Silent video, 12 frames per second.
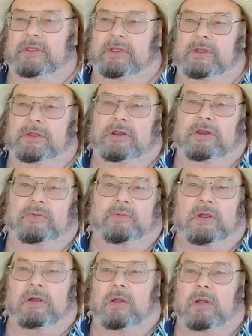you just
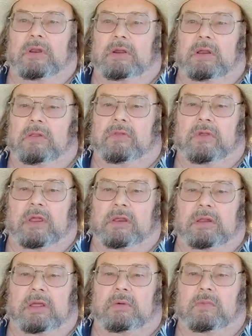figure all these other
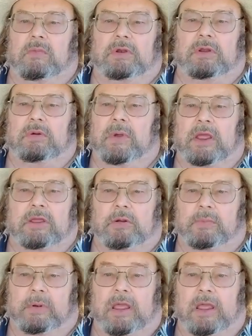things in when you make
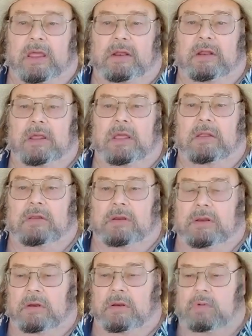your plan.
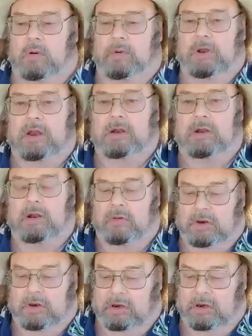This is what we need to do.
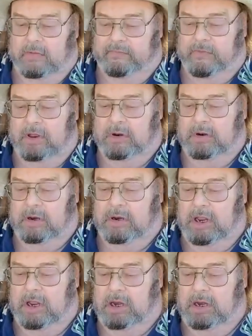This is the funds that's
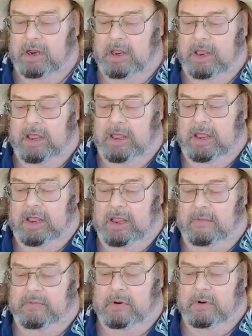needed.
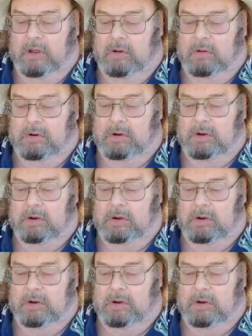If you don't